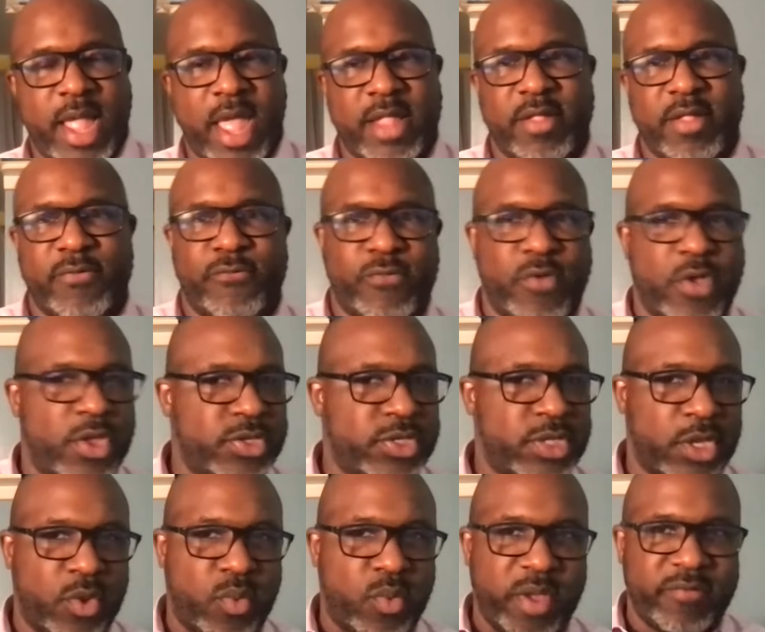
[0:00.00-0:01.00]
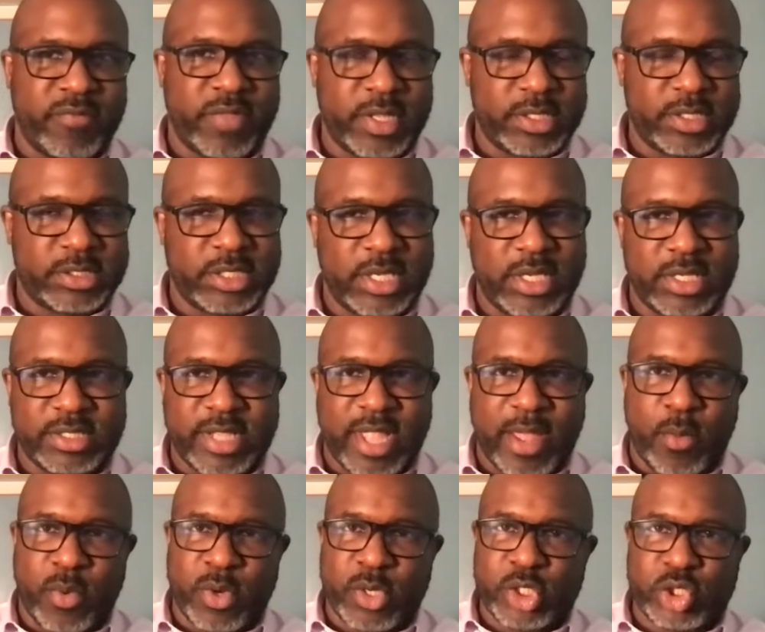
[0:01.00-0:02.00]
And the false equivalencies
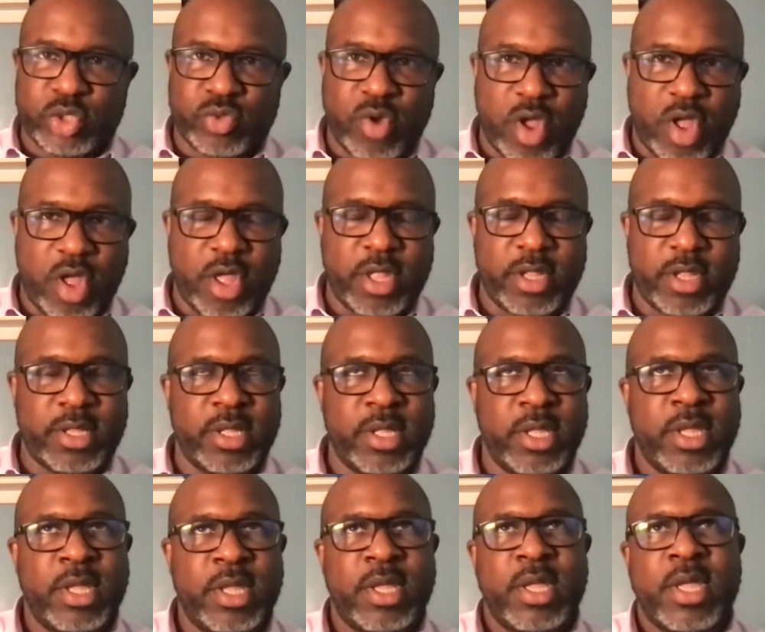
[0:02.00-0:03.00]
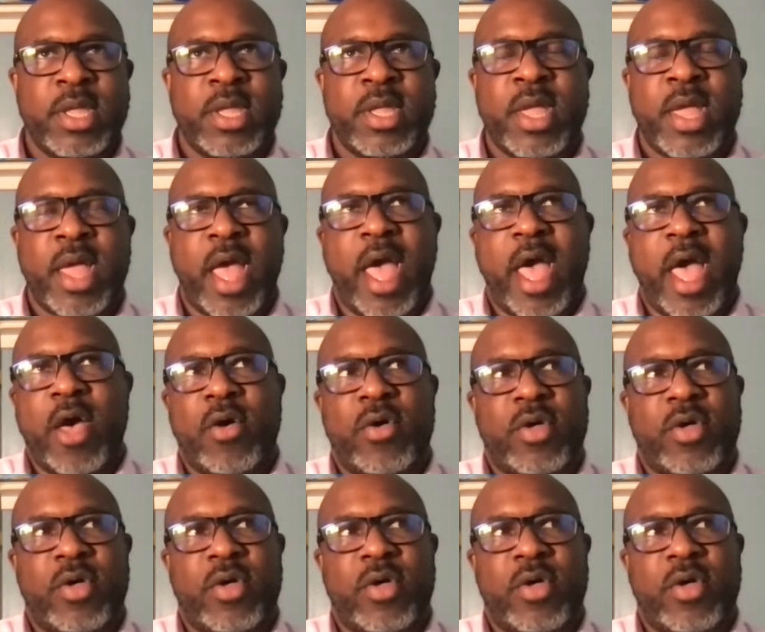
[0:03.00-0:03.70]
that were drawn, how